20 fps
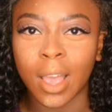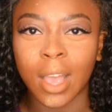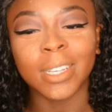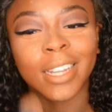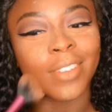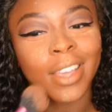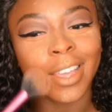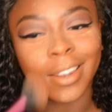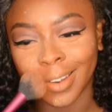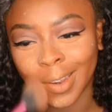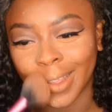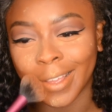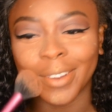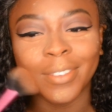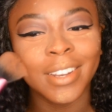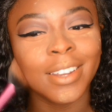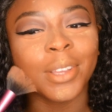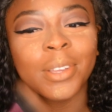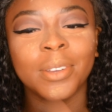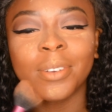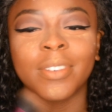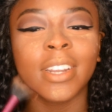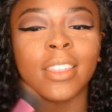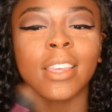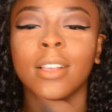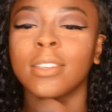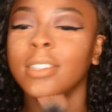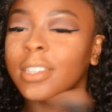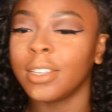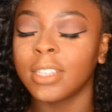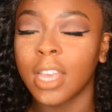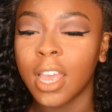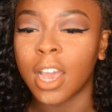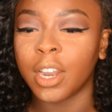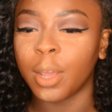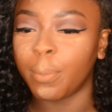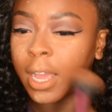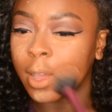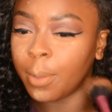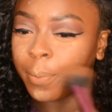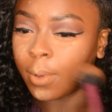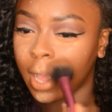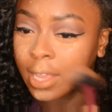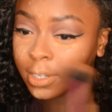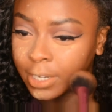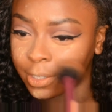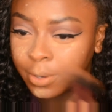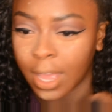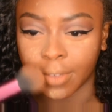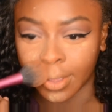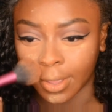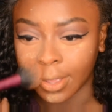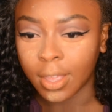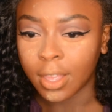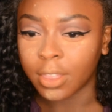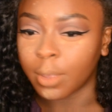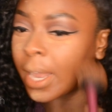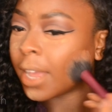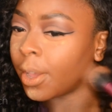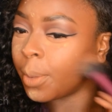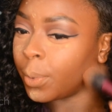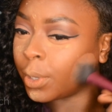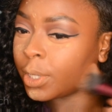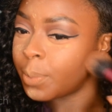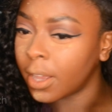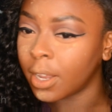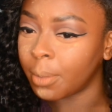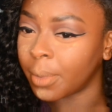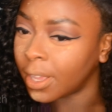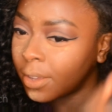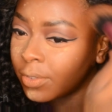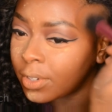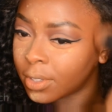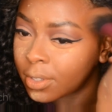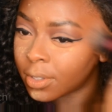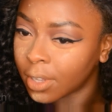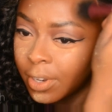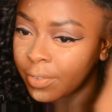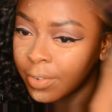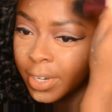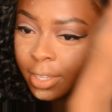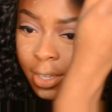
So what I like to do is go in and set the parts that aren't already set with my